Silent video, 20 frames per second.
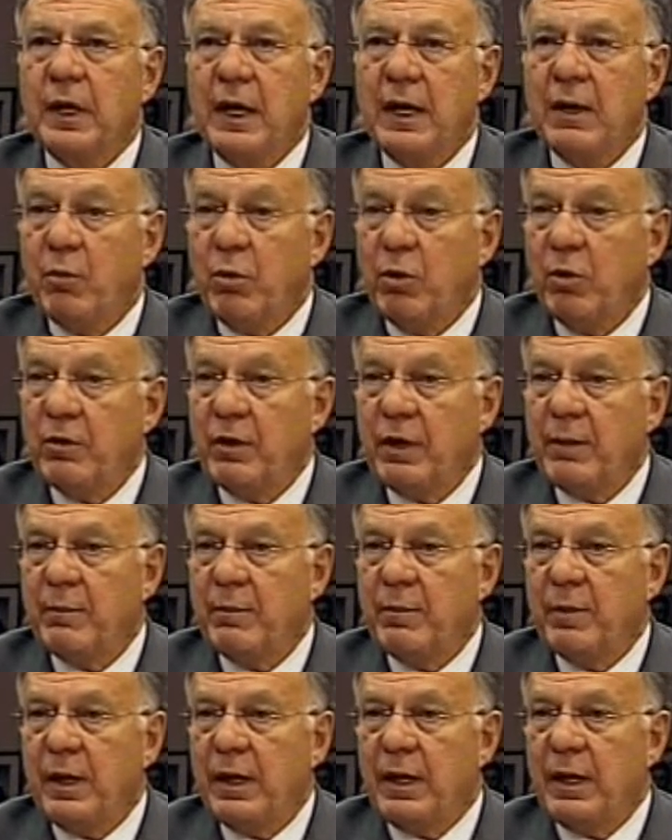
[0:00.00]
I
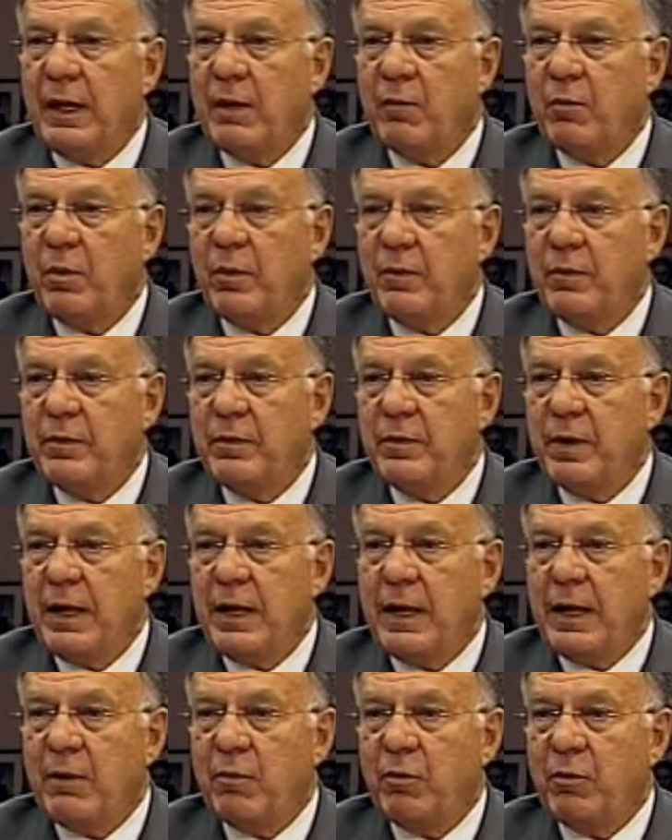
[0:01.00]
will
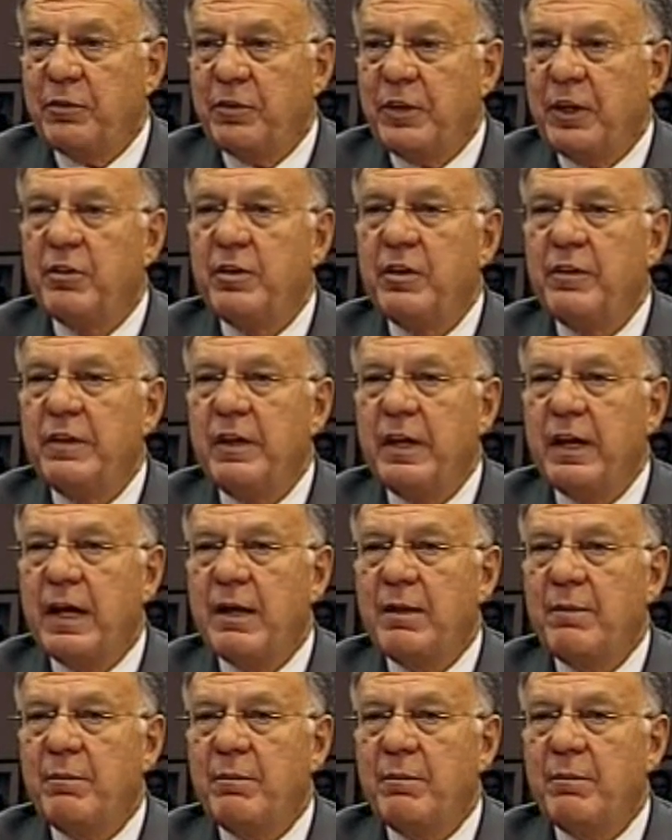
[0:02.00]
tell you that
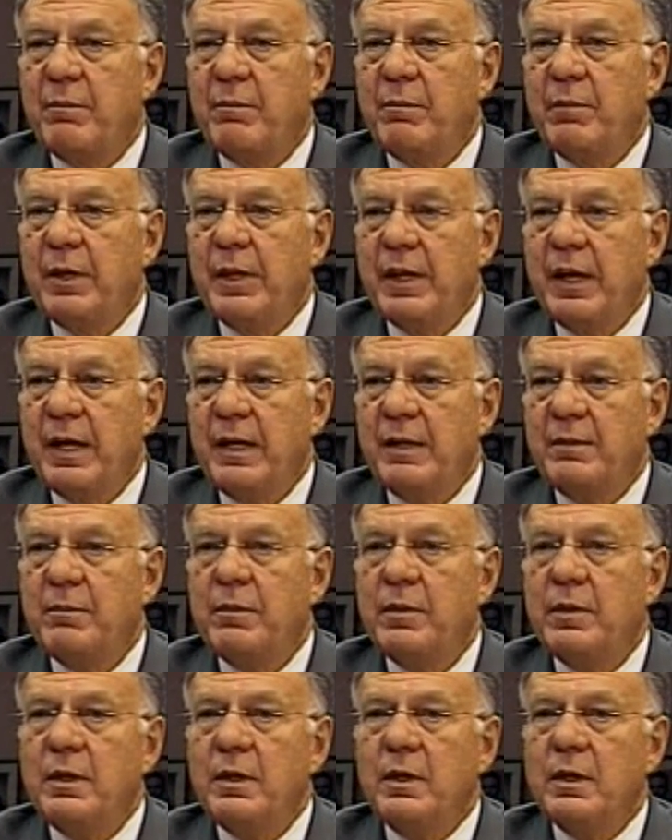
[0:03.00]
I
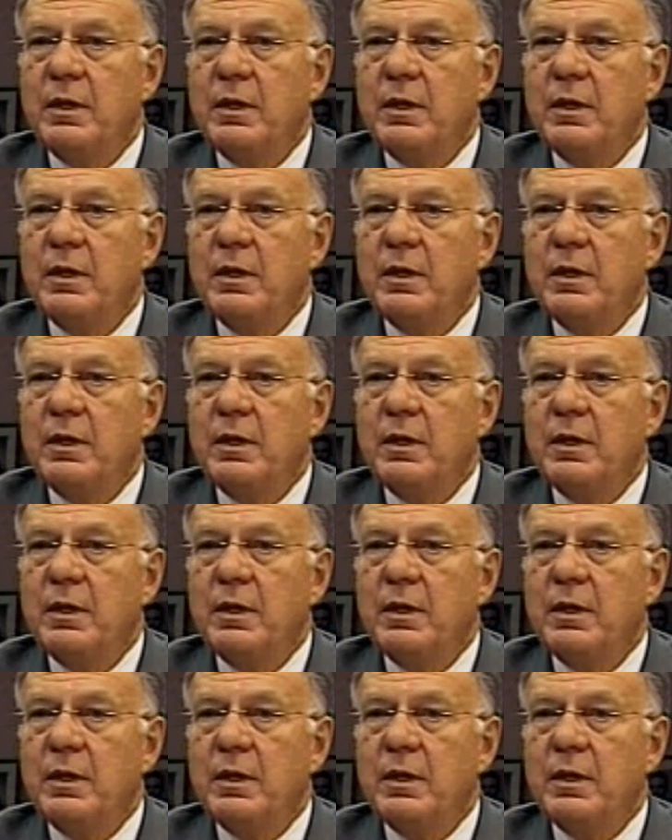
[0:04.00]
became